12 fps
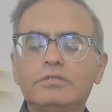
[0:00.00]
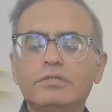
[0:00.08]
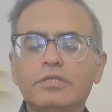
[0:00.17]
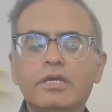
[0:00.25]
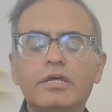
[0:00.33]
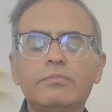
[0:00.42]

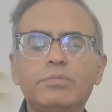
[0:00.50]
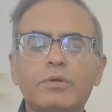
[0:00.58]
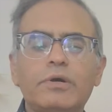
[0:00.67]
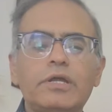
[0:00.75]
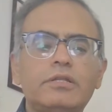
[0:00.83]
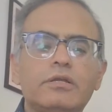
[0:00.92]
they can
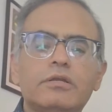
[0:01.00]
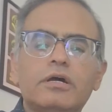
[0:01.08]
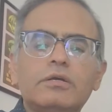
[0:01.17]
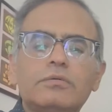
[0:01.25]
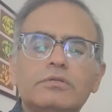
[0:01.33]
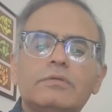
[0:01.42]
provide the
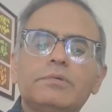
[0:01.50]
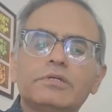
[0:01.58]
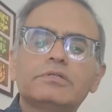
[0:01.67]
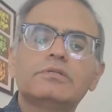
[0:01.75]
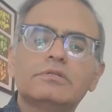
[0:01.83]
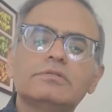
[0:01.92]
drug to that
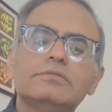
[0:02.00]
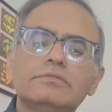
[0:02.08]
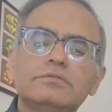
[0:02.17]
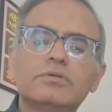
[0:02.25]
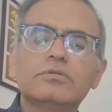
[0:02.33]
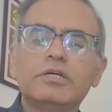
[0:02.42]
patient.
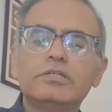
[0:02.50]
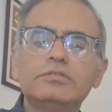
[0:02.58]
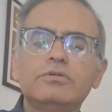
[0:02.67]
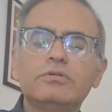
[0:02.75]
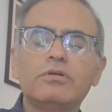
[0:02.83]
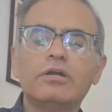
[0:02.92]
So there is
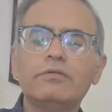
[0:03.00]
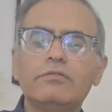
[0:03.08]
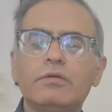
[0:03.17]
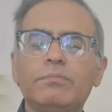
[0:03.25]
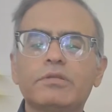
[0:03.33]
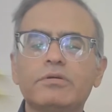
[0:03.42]
not
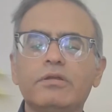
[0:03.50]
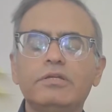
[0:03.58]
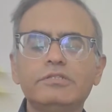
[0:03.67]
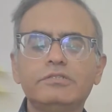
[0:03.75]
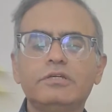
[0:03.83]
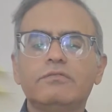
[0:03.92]
even a
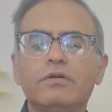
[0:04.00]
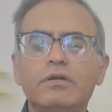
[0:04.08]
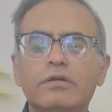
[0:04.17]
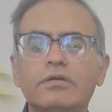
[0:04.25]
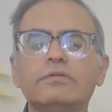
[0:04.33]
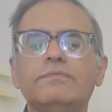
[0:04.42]
pathologist
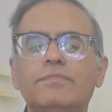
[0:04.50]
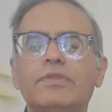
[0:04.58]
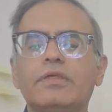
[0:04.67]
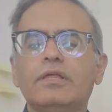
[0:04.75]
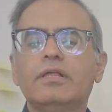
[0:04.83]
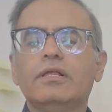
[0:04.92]
involved here.
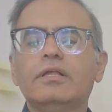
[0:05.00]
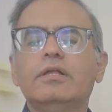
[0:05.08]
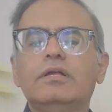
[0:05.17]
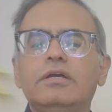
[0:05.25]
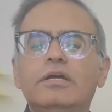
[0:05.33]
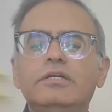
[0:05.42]

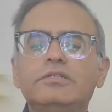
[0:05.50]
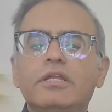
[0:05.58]
It's